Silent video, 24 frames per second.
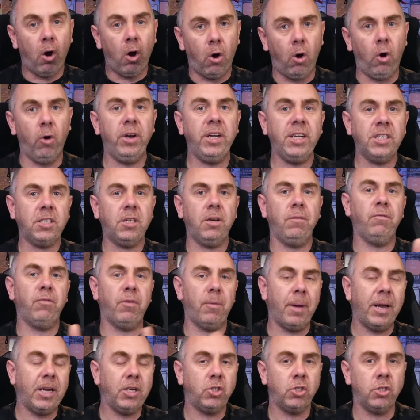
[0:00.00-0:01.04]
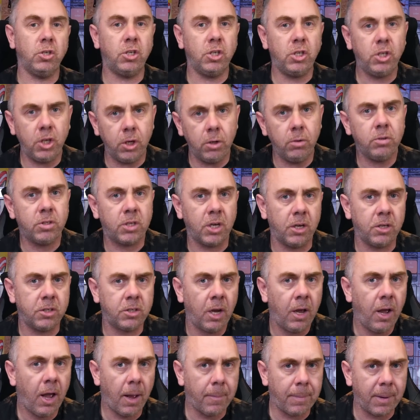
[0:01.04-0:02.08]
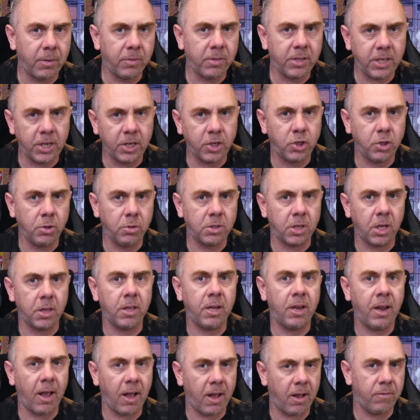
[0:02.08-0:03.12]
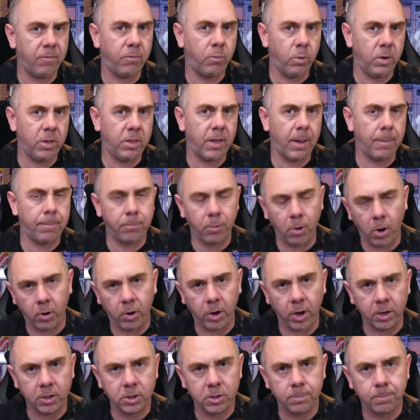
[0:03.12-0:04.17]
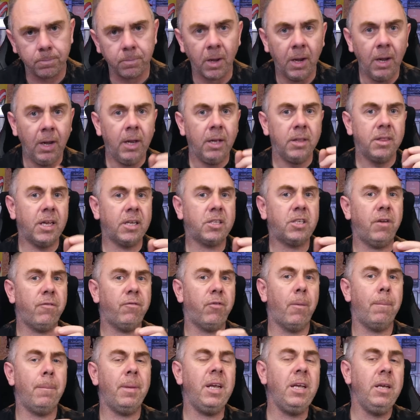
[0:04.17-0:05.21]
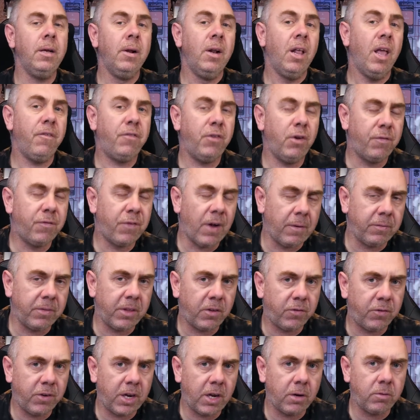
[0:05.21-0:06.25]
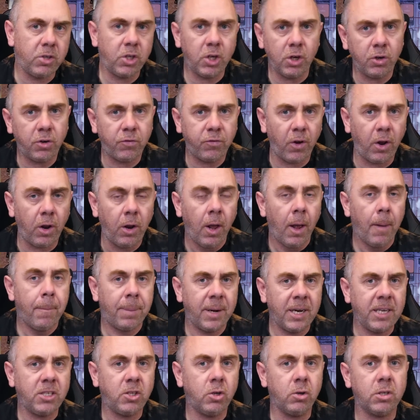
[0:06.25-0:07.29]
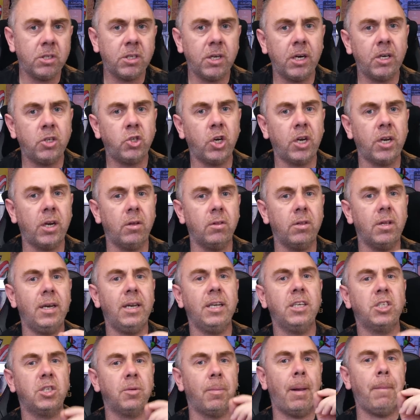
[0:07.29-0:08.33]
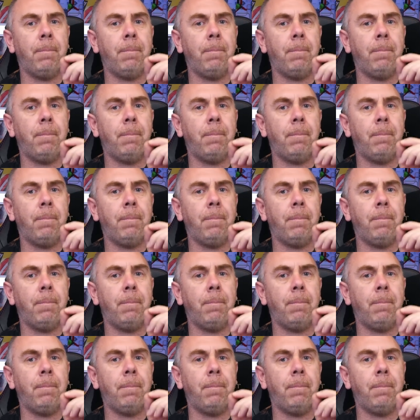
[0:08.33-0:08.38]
honest information to users about the issues that they have with their products. That's it from me. If you found this video useful, please do consider checking out the links to